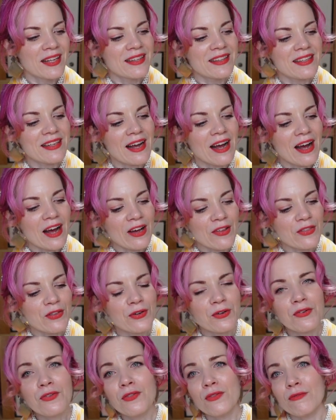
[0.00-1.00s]
The
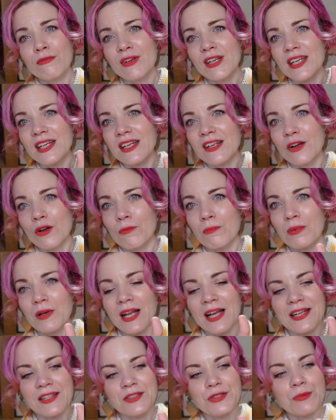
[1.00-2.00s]
other 3 are
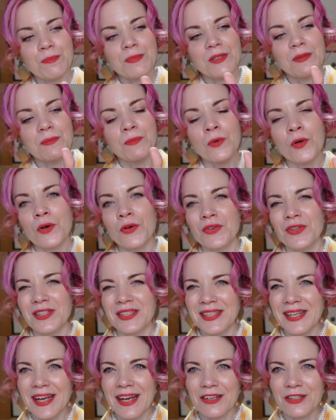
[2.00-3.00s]
planned to be more on the
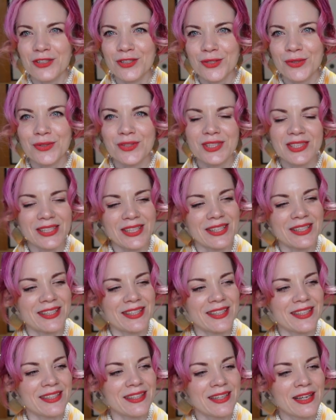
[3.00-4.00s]
casual
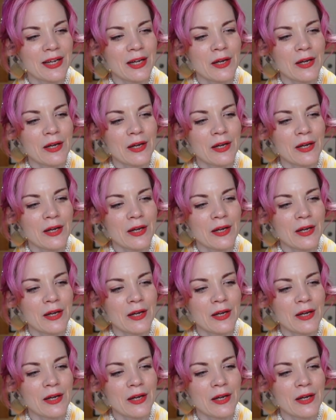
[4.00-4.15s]
side.